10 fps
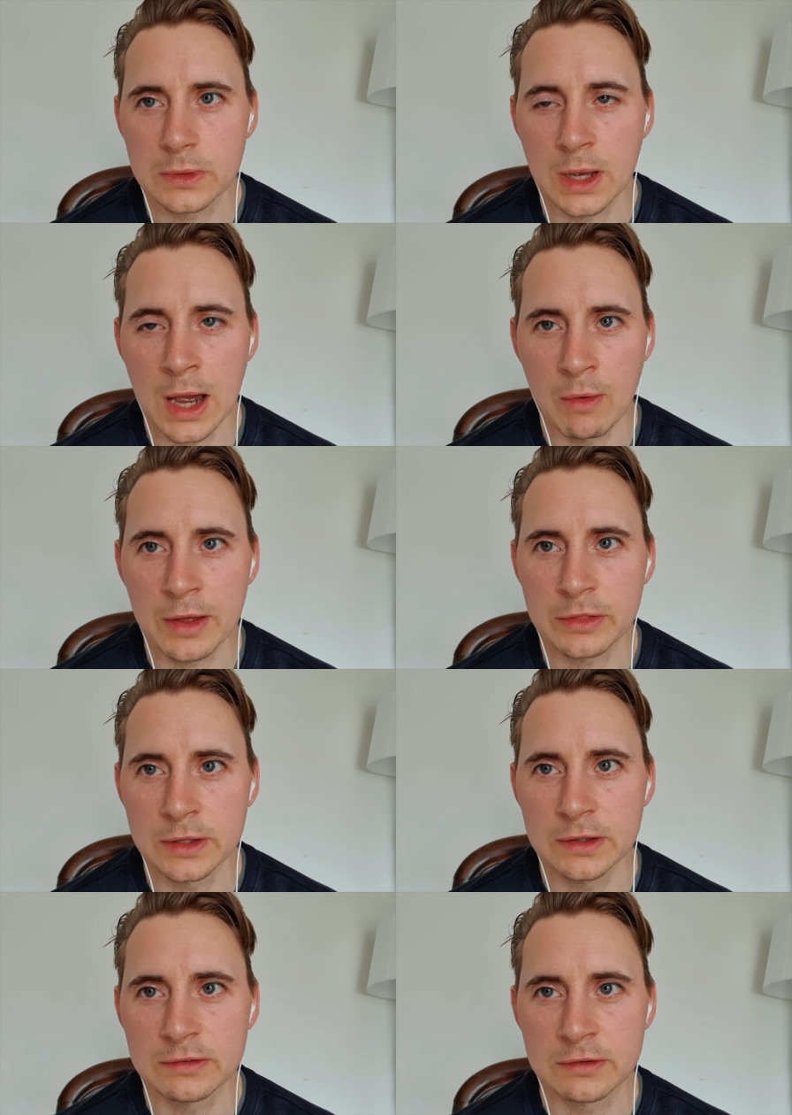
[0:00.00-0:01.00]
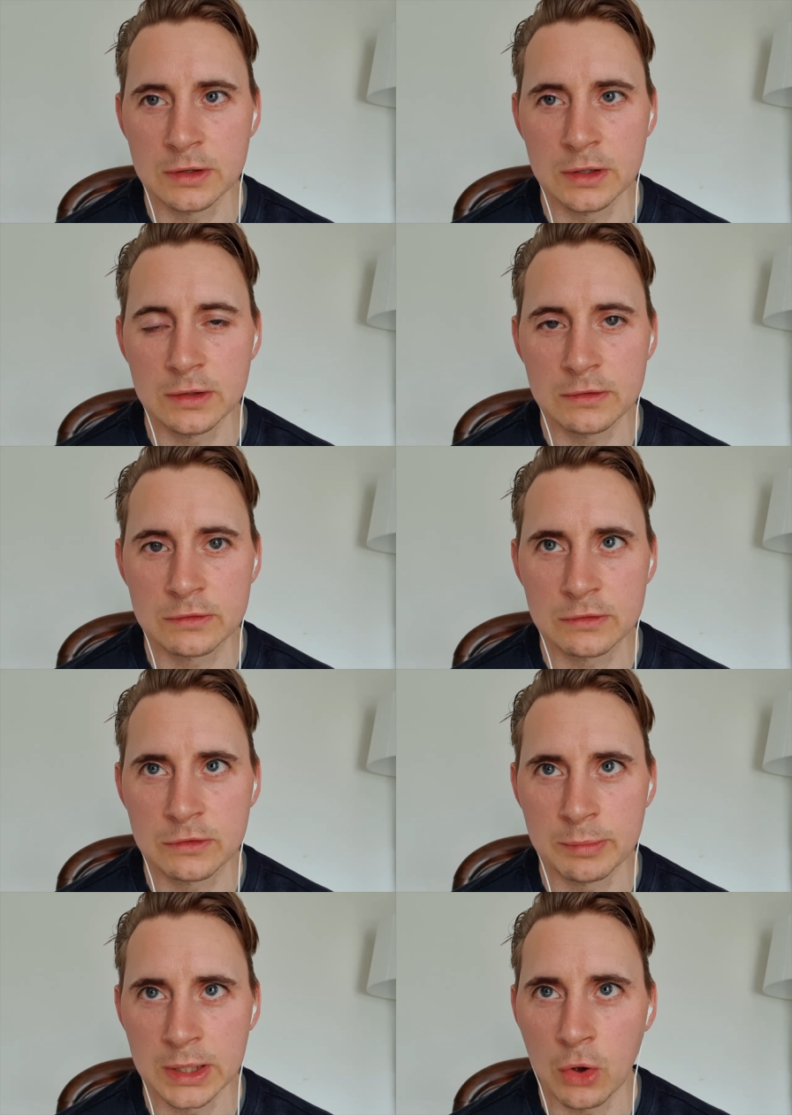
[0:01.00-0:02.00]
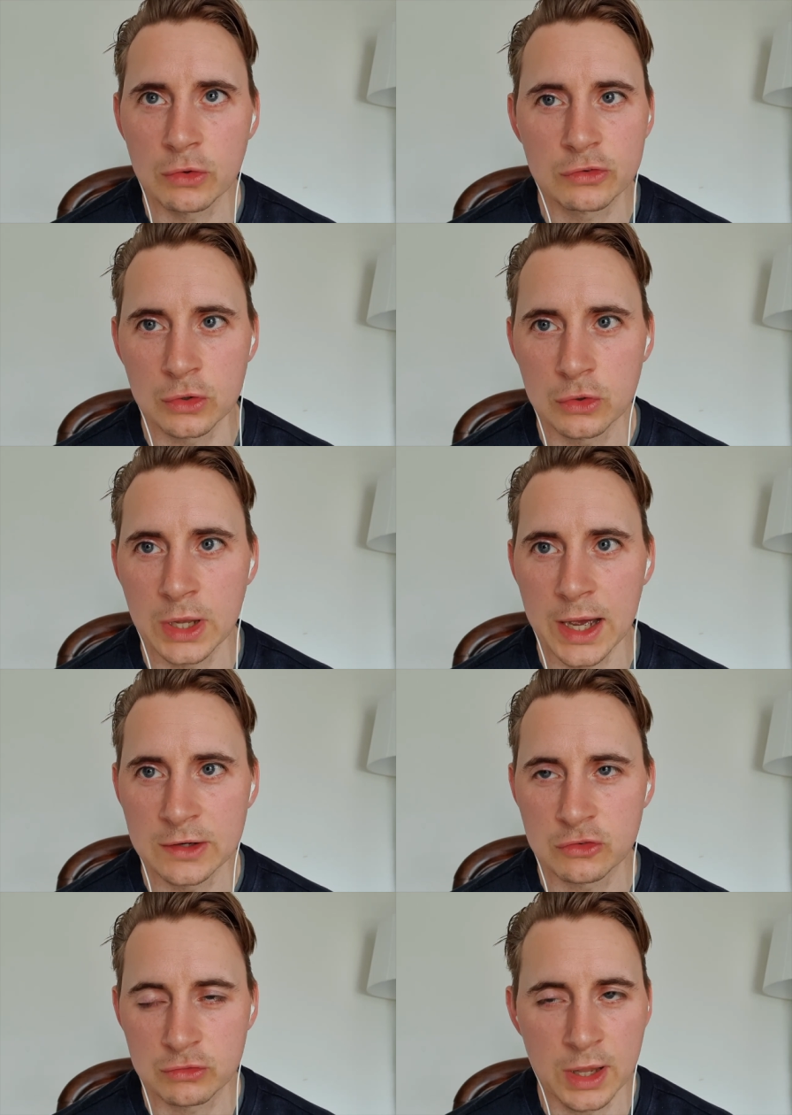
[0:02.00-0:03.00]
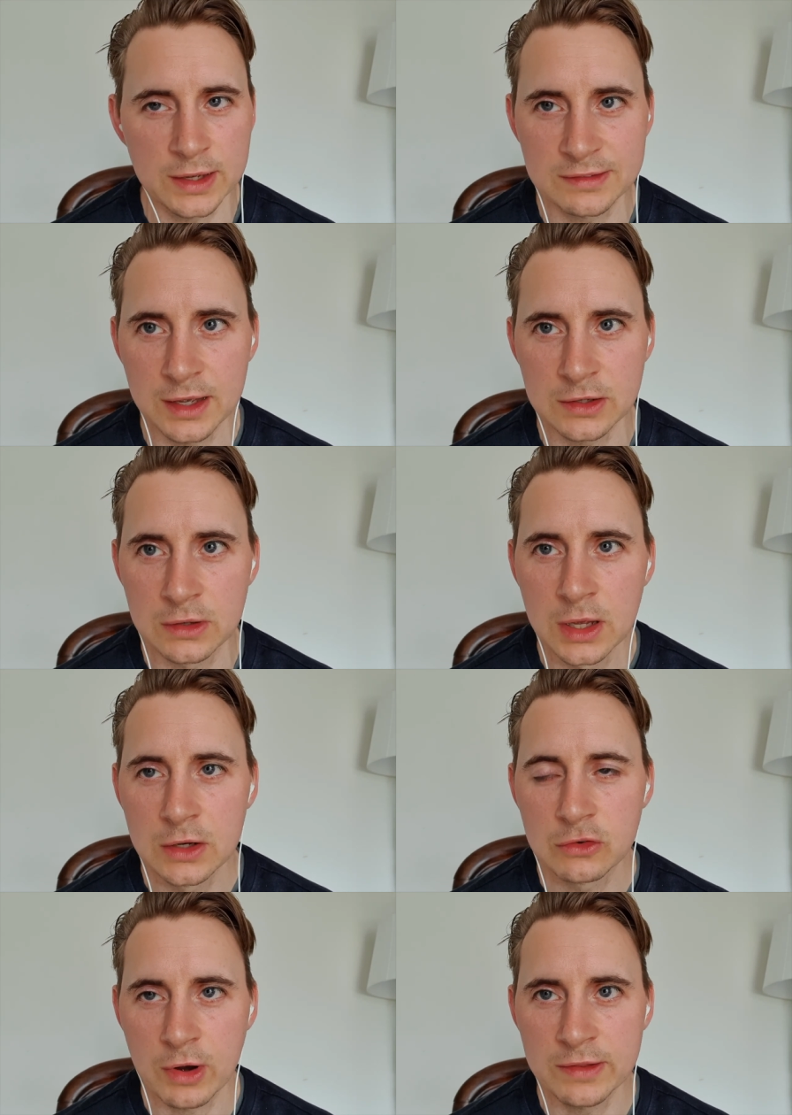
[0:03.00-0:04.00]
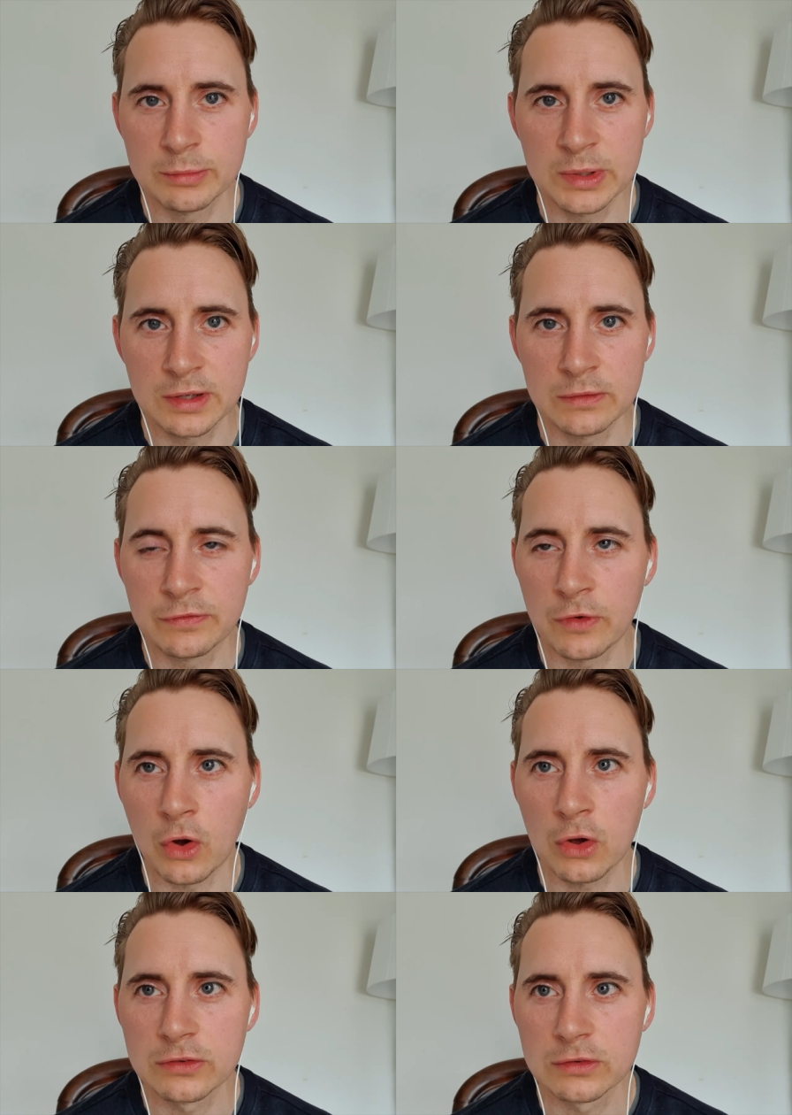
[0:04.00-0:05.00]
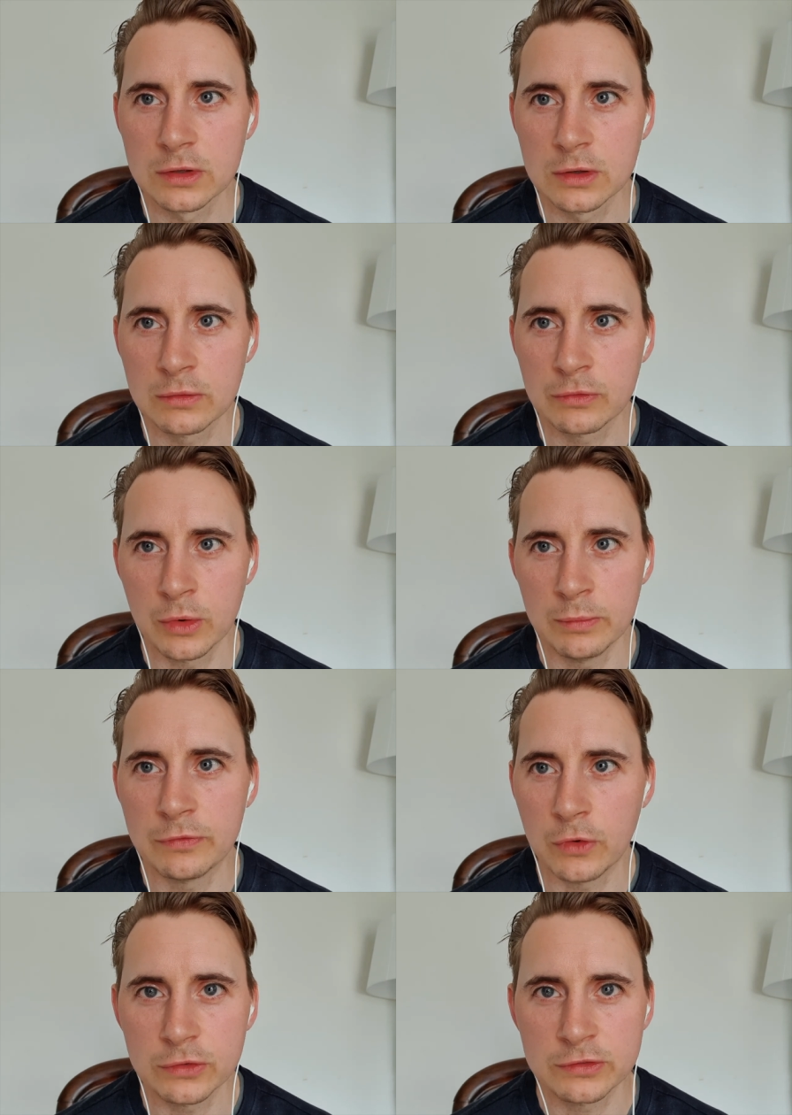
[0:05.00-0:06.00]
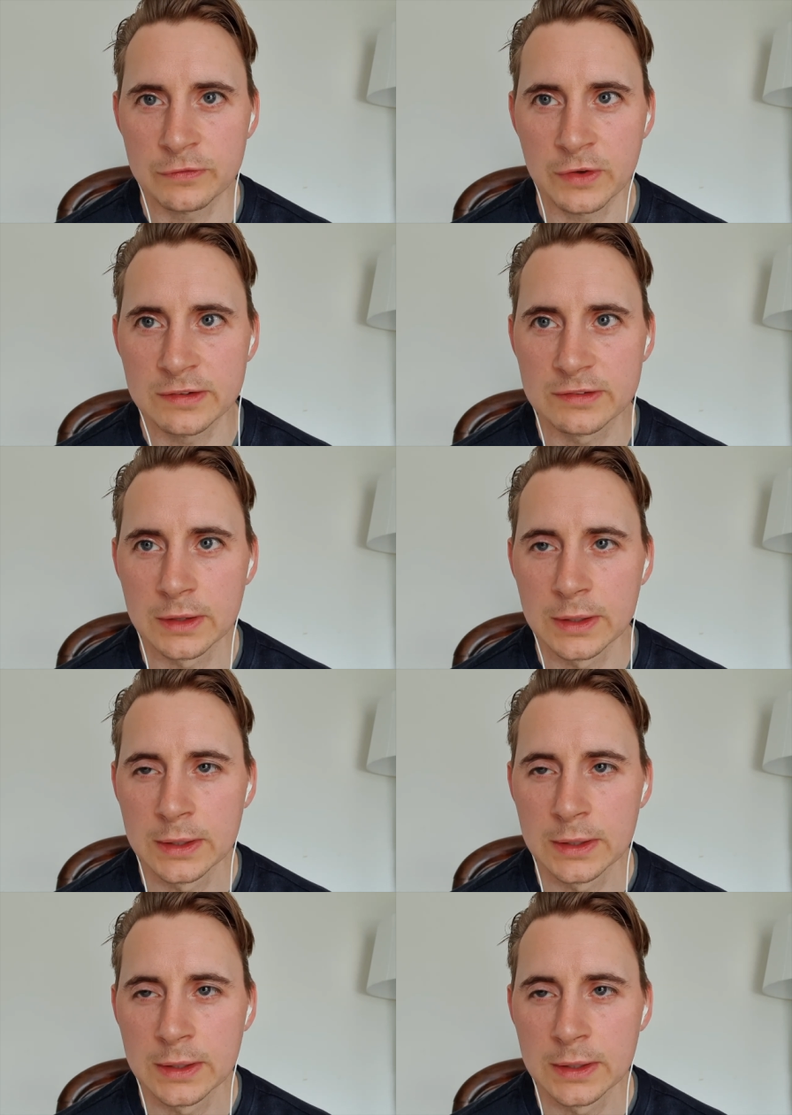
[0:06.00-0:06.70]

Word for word: our athletes to to be also good at is, like you say, transmitting force from foot to fist.